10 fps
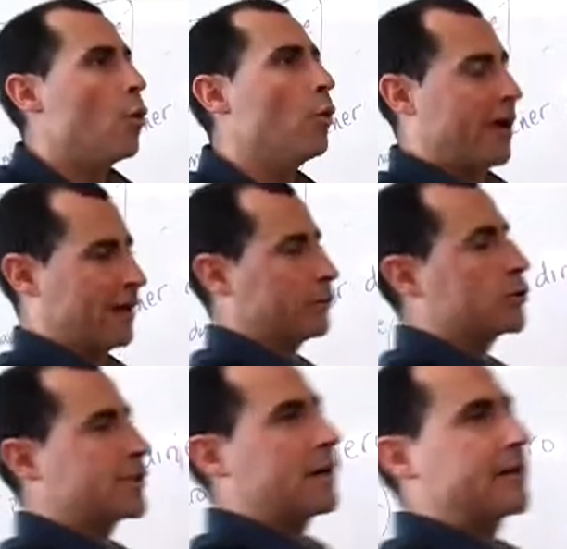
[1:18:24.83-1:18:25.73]
we have to
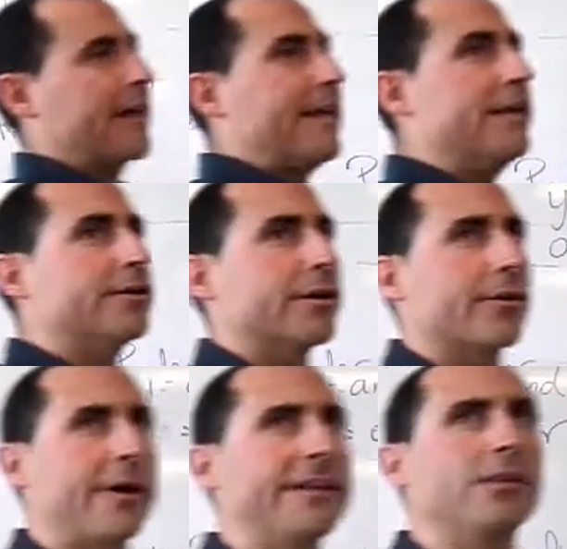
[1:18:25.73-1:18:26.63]
start
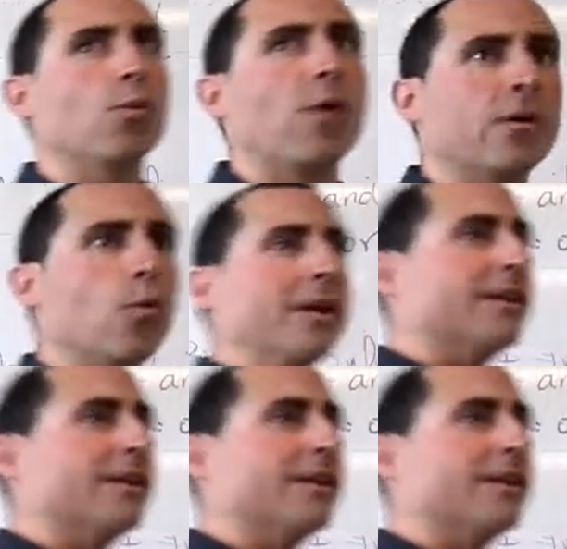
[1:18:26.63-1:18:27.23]
integrating when we